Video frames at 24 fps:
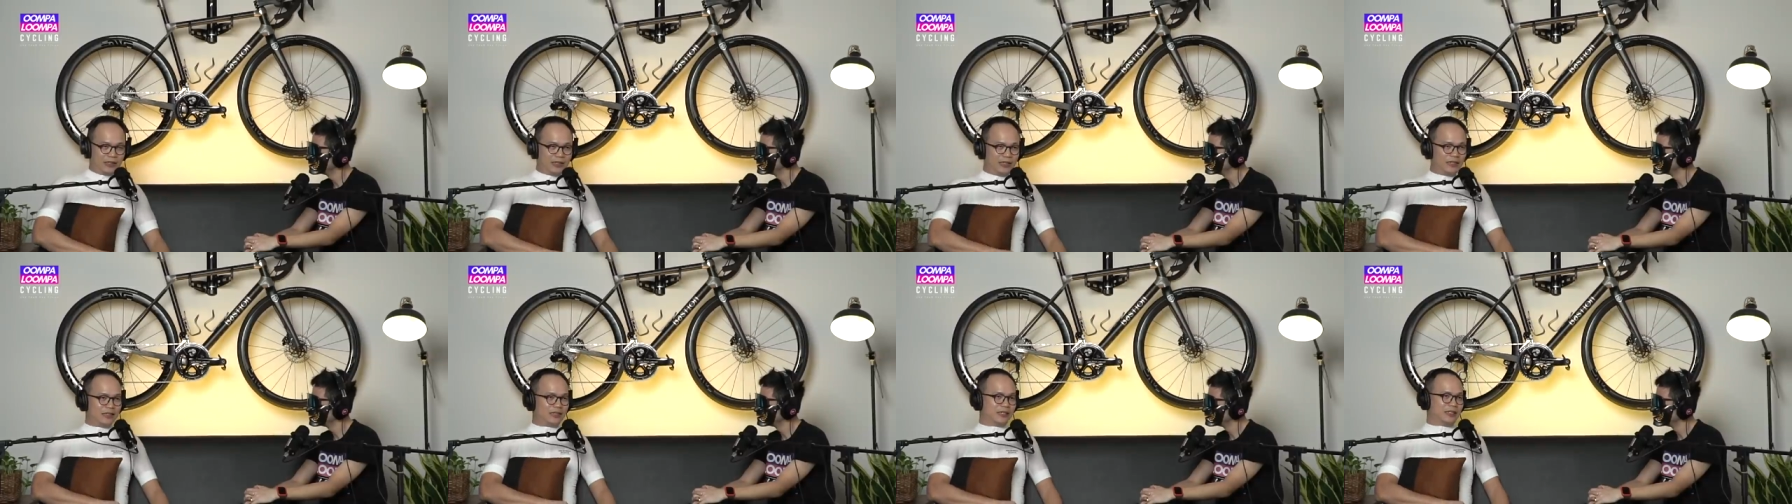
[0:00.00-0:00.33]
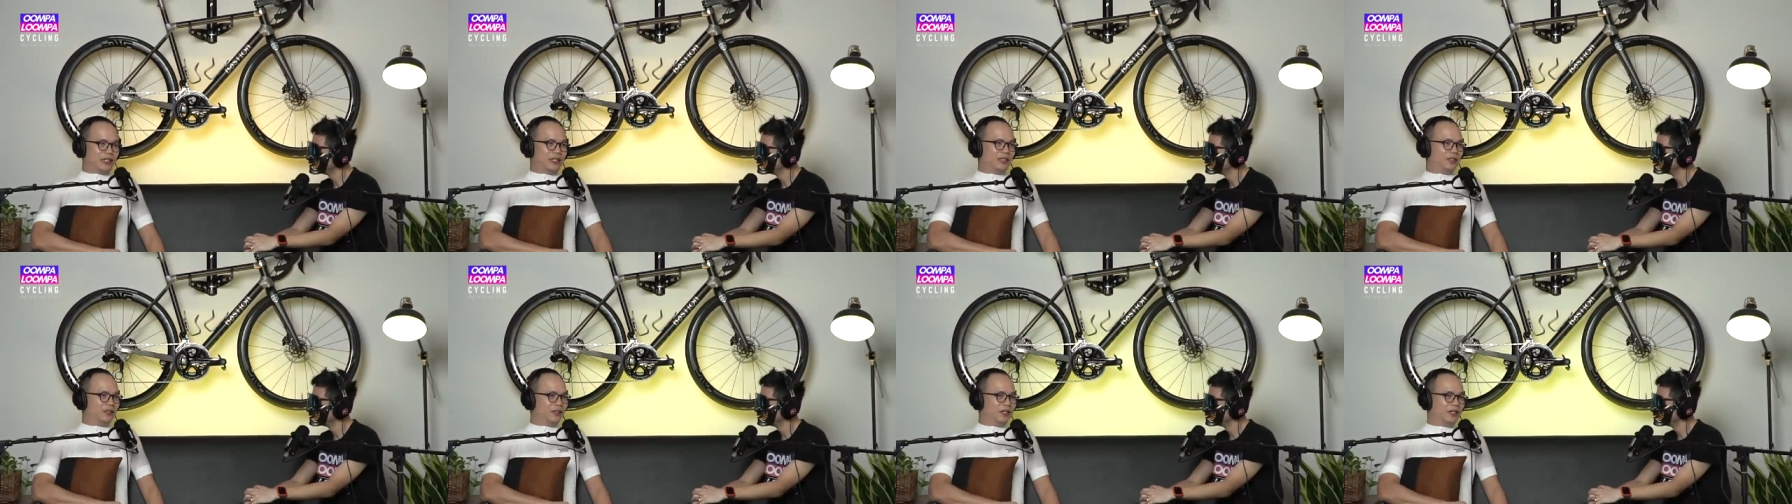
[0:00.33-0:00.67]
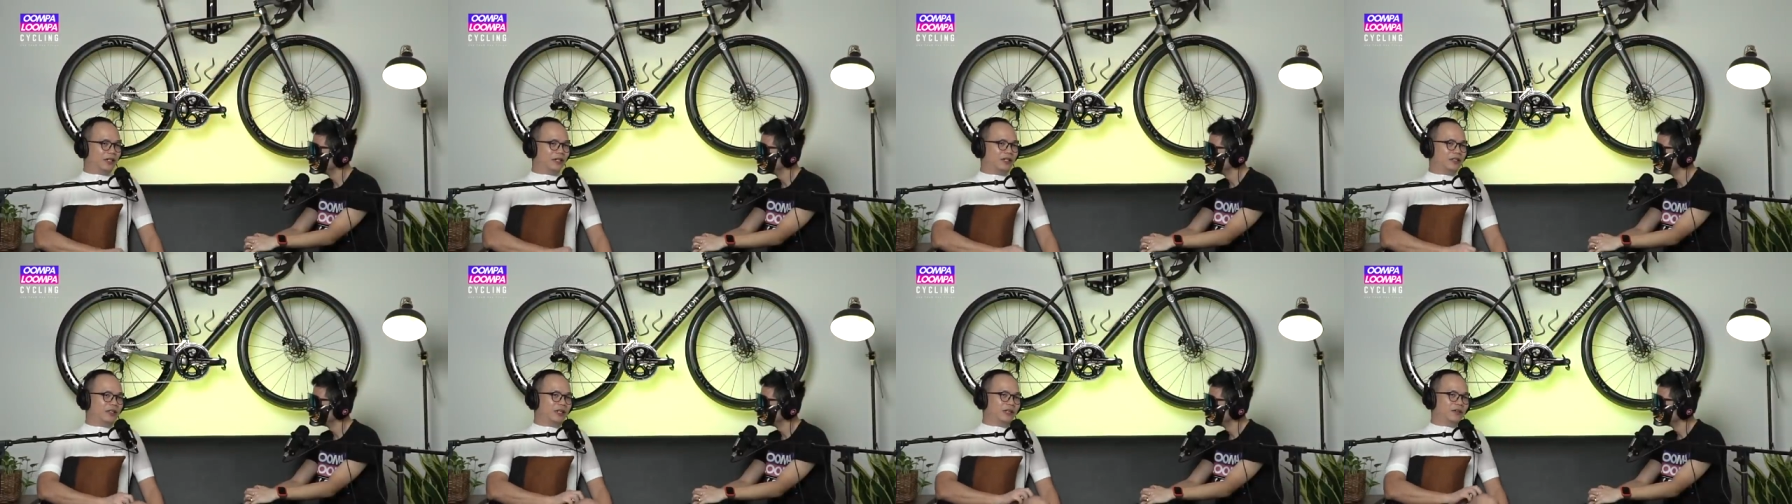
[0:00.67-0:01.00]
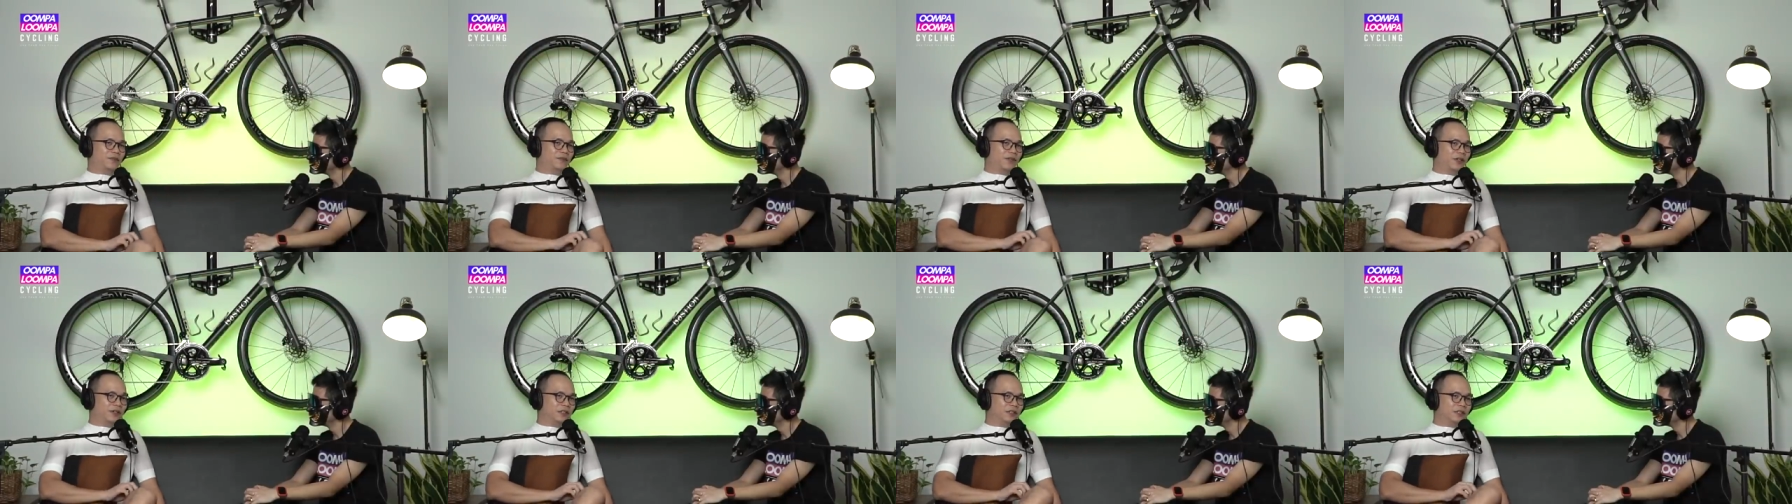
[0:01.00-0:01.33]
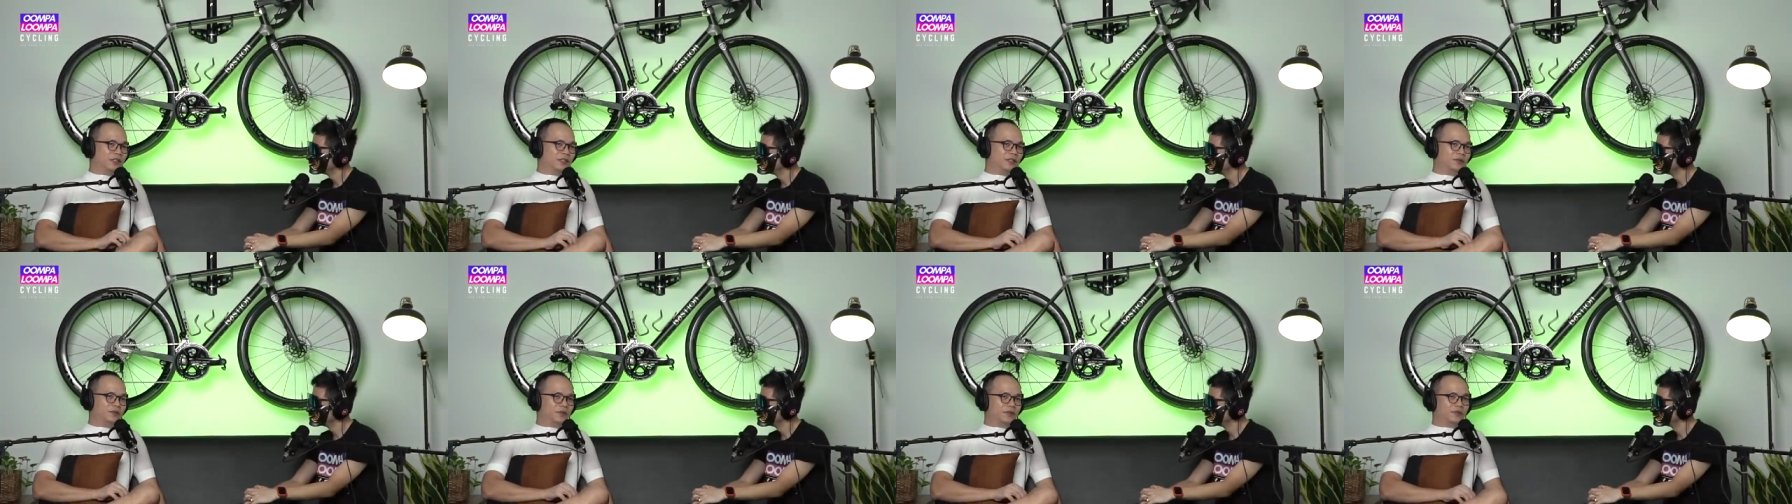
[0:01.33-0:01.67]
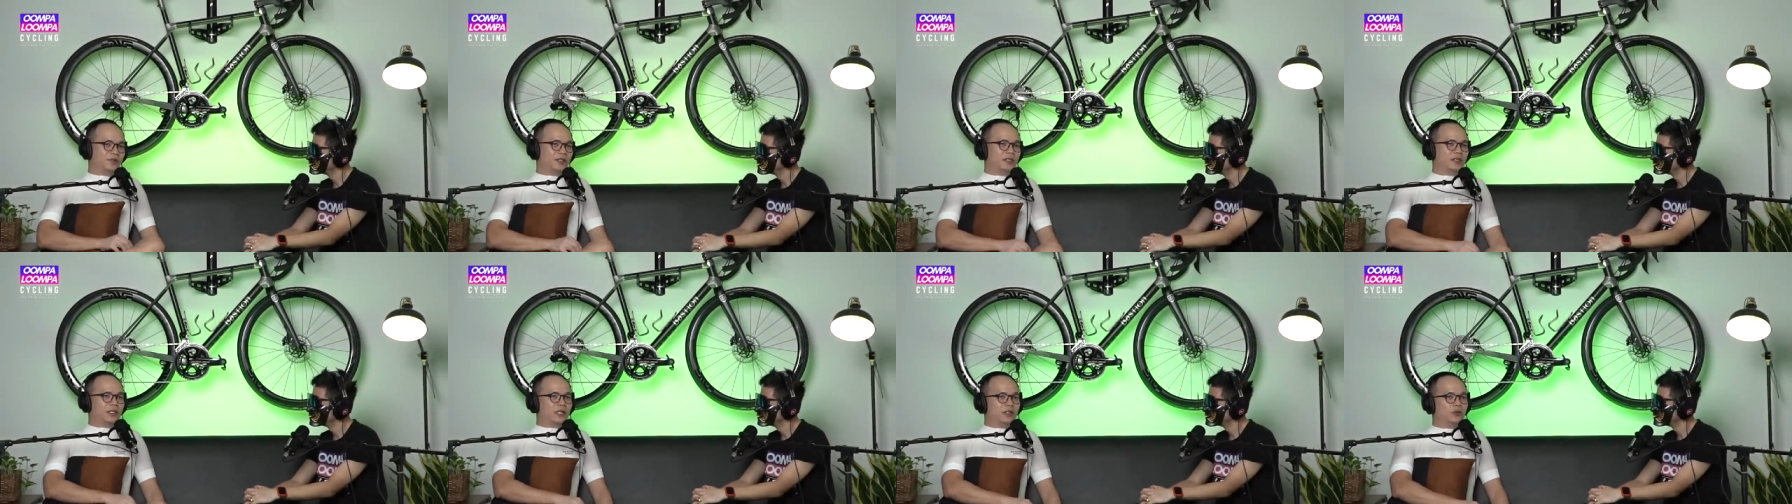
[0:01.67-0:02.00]
this I, I, I fell in love
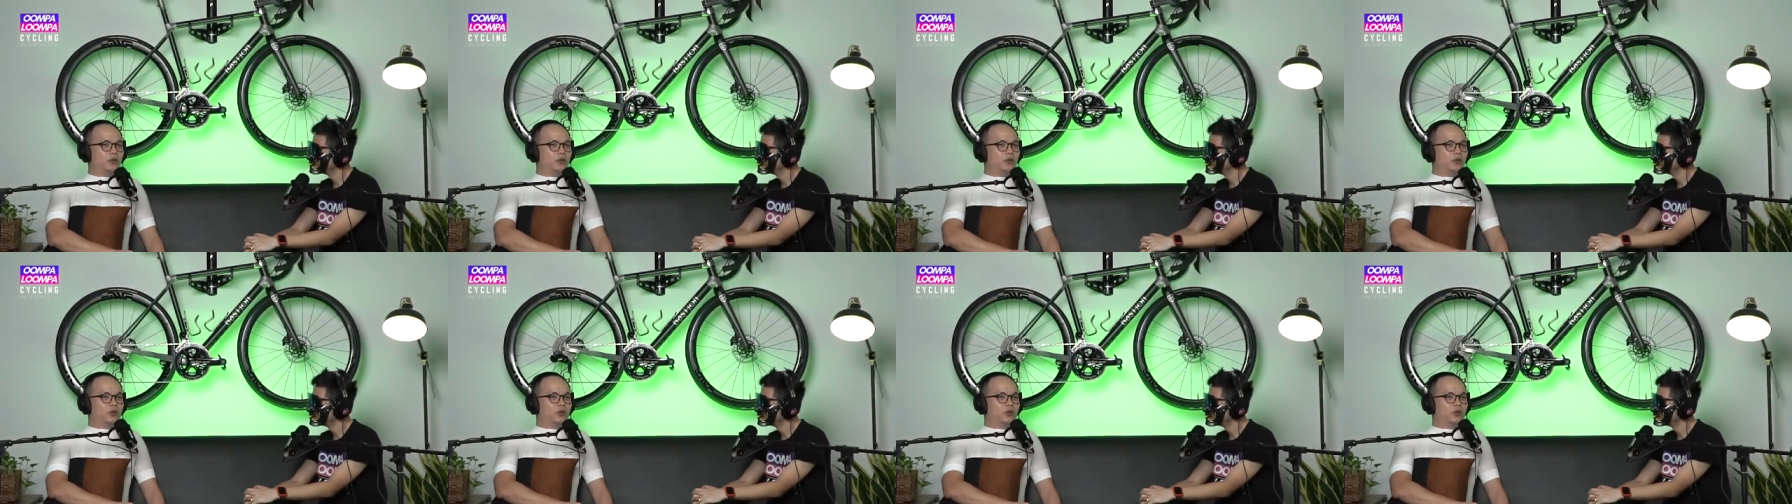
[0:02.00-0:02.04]
with it.